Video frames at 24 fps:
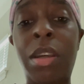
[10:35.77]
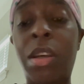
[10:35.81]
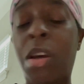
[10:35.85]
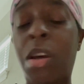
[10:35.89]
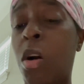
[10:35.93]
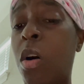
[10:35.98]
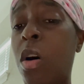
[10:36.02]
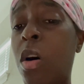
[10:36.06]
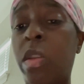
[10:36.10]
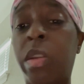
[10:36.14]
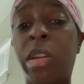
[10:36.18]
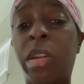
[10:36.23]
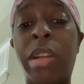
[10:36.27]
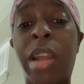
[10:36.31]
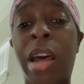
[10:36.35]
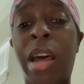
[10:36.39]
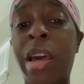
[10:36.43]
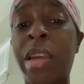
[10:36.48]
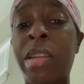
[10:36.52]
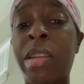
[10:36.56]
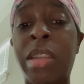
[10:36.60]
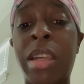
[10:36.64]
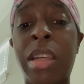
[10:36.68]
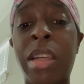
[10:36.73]
All the
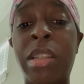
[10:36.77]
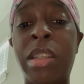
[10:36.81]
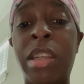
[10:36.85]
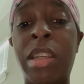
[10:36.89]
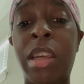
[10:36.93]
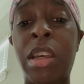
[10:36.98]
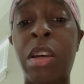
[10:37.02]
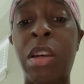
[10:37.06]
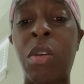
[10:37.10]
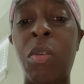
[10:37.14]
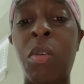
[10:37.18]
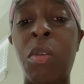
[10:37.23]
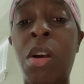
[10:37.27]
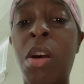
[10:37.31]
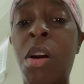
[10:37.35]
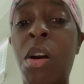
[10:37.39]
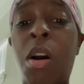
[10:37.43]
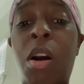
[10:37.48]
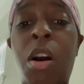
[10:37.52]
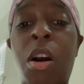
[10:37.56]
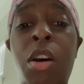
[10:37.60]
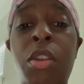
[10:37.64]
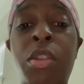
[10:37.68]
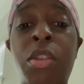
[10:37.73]
lies they tell,
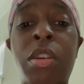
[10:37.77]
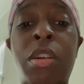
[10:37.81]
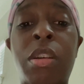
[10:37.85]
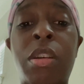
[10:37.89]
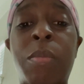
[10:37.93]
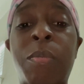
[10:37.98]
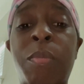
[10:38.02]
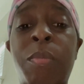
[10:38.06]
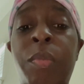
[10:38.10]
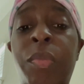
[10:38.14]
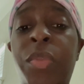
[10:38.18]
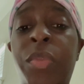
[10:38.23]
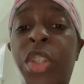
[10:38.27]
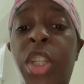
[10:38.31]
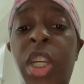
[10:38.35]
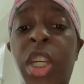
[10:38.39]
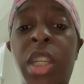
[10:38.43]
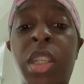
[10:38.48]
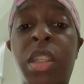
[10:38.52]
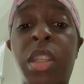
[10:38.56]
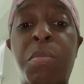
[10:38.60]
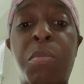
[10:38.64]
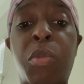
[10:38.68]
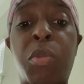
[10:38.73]
all the
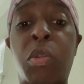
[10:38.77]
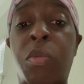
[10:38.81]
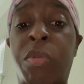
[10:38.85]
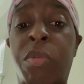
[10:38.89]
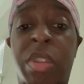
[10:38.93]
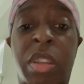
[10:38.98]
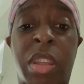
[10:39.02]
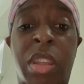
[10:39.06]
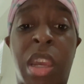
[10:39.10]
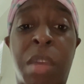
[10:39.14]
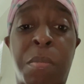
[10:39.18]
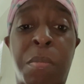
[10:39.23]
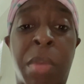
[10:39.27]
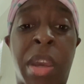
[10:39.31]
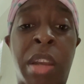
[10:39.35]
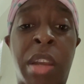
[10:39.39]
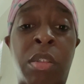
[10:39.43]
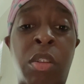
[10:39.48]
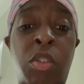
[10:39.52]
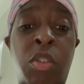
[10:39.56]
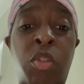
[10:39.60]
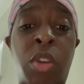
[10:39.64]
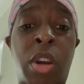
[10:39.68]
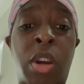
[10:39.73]
chess moves that they make
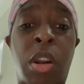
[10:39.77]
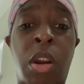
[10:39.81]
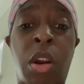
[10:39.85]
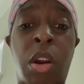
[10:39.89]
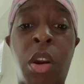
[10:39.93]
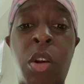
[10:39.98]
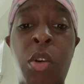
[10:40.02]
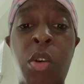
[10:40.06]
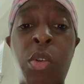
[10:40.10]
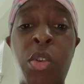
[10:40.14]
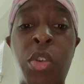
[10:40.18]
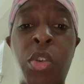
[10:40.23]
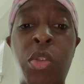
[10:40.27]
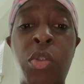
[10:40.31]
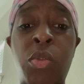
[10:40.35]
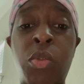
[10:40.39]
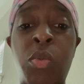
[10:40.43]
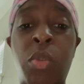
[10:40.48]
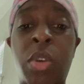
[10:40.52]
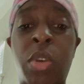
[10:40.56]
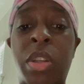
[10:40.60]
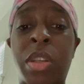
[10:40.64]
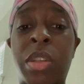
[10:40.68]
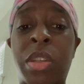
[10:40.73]
to try to hurt you
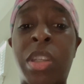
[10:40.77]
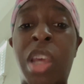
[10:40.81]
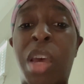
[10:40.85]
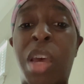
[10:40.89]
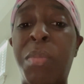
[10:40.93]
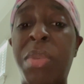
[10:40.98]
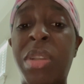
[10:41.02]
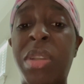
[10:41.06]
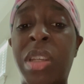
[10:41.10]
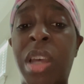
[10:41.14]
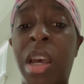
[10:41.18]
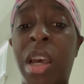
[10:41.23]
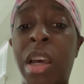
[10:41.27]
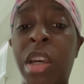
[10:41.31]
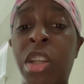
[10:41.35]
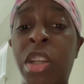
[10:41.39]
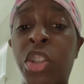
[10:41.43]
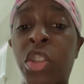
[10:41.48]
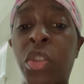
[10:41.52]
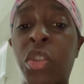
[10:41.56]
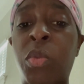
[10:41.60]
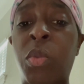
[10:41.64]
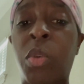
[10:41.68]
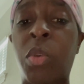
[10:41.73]
or to
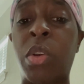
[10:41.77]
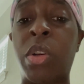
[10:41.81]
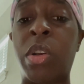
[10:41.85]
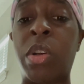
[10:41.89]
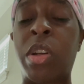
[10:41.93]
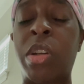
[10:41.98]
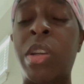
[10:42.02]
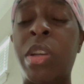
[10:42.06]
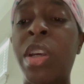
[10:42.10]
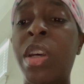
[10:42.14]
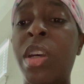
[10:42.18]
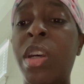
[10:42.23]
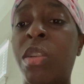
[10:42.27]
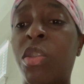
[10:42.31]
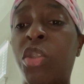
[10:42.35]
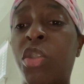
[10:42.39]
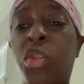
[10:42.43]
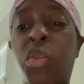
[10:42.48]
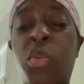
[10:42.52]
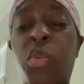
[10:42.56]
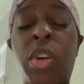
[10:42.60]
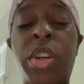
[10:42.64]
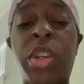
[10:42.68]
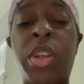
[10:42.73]
sabotage you or to
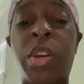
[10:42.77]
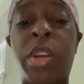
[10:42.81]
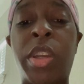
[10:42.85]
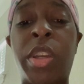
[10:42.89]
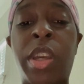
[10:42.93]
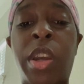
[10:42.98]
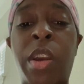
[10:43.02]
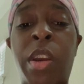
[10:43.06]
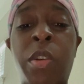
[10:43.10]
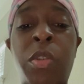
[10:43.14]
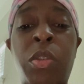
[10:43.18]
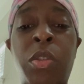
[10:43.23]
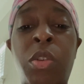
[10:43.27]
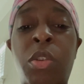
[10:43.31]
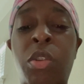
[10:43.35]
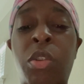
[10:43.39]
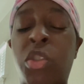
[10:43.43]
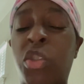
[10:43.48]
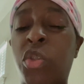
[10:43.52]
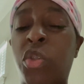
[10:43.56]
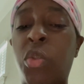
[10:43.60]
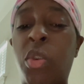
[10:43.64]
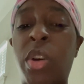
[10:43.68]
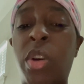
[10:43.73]
destroy your character,
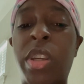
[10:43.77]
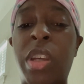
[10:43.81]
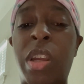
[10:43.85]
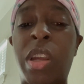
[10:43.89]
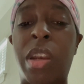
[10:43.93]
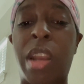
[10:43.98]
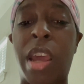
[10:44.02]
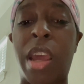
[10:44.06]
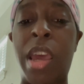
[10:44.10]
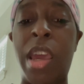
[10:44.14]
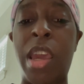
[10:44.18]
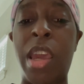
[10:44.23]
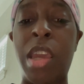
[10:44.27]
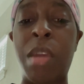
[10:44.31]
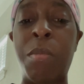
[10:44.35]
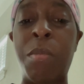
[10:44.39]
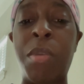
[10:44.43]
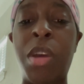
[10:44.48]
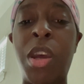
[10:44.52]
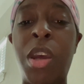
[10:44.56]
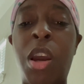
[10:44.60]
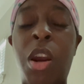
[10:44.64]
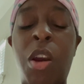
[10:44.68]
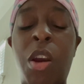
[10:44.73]
destroy your name,
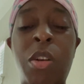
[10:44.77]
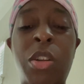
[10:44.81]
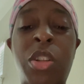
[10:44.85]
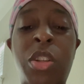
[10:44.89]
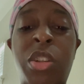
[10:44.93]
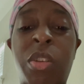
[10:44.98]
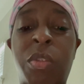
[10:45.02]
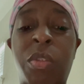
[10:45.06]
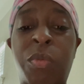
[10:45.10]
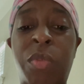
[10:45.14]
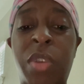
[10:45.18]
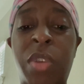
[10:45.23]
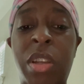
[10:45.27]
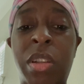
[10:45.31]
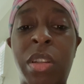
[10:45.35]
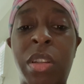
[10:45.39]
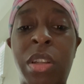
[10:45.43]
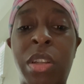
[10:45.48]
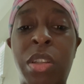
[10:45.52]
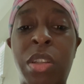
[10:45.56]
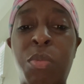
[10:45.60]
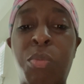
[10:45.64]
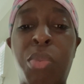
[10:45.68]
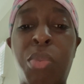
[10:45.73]
hurt your
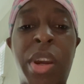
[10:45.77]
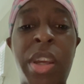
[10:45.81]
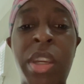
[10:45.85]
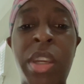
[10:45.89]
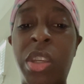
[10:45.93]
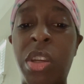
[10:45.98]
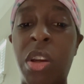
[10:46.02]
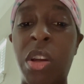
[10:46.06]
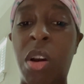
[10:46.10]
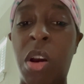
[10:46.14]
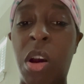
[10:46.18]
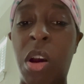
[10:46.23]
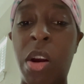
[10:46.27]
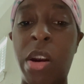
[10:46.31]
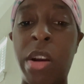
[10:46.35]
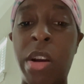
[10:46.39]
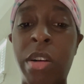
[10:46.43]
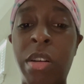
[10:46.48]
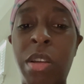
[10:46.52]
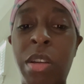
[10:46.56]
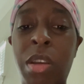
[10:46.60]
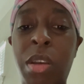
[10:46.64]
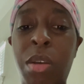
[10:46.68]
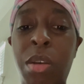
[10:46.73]
feelings, break your
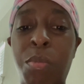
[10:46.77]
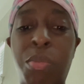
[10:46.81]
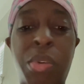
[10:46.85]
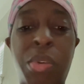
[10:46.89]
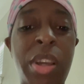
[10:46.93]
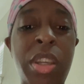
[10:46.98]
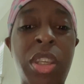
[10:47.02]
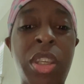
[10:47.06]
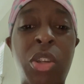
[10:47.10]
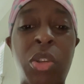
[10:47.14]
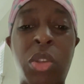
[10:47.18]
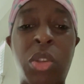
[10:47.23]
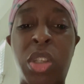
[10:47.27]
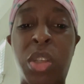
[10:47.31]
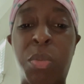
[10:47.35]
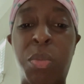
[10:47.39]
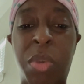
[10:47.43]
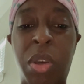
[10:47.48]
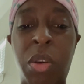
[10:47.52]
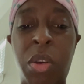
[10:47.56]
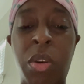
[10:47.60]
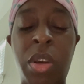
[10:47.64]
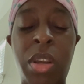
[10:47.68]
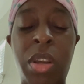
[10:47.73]
heart, break your
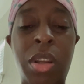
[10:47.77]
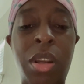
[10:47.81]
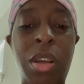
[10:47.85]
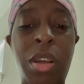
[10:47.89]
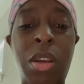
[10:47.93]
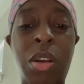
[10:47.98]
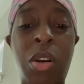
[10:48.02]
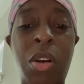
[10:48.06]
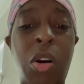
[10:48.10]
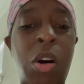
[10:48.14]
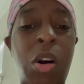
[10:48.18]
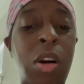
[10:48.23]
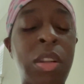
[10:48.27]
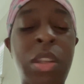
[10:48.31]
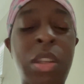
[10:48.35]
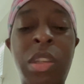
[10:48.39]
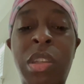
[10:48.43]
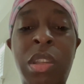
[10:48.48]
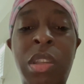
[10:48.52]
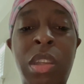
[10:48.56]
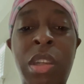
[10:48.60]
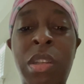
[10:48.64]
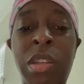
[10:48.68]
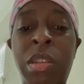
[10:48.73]
spirit, all these
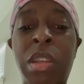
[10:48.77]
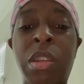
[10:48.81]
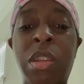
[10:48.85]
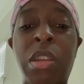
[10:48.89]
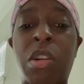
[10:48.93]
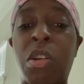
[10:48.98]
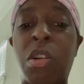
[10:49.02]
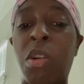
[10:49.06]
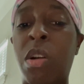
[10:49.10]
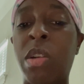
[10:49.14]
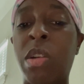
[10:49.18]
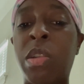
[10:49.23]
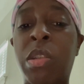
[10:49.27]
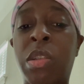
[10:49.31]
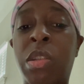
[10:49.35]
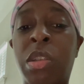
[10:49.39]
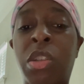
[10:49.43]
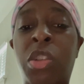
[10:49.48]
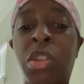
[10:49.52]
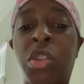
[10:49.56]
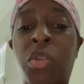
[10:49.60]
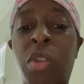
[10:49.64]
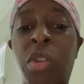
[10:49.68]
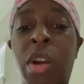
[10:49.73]
things that the
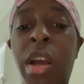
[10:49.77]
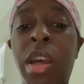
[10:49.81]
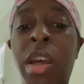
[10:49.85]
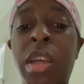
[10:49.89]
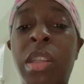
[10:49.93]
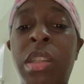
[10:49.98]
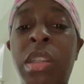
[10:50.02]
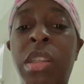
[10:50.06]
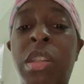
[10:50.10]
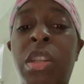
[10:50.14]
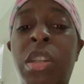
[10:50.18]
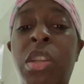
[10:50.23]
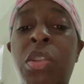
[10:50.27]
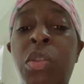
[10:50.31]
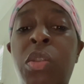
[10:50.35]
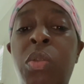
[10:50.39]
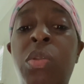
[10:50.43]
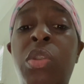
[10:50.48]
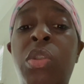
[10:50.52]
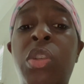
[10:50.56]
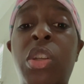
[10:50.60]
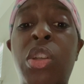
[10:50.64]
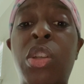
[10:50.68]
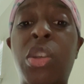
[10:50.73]
narcissist tries to do
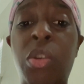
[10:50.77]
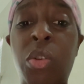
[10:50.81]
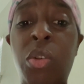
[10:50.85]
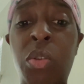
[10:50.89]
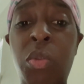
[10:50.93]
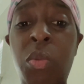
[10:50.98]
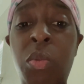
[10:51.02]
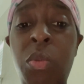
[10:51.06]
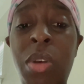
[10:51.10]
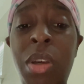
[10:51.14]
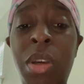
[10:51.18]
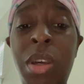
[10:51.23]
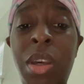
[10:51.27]
to you,